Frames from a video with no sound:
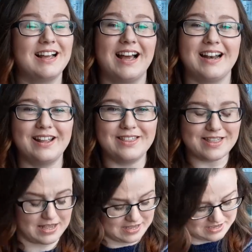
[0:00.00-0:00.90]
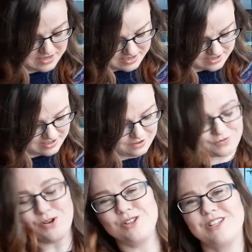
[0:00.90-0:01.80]
and I think I've
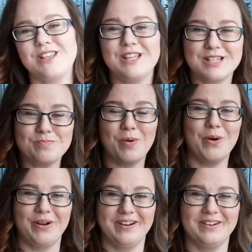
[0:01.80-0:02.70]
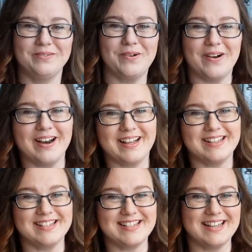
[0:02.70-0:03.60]
got to this point where I
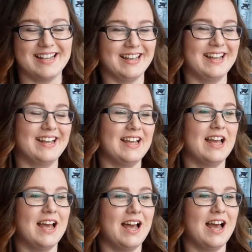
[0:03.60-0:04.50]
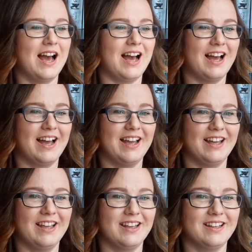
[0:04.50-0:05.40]
can say
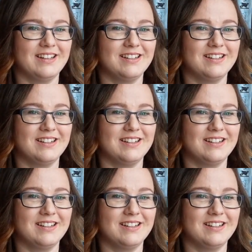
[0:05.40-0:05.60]
I